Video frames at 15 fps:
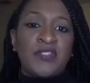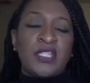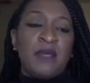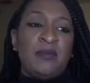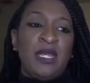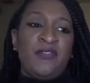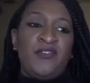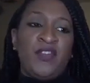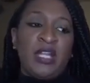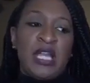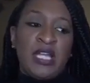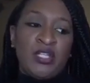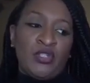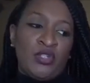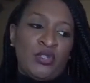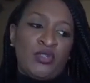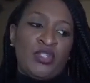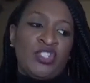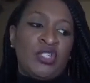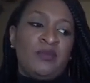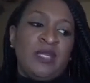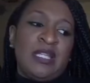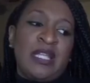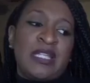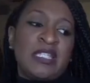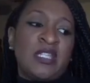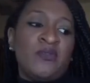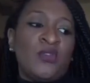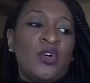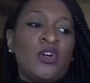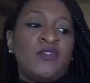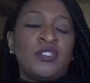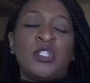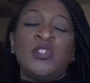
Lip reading: Some may feel like, you should be less involved.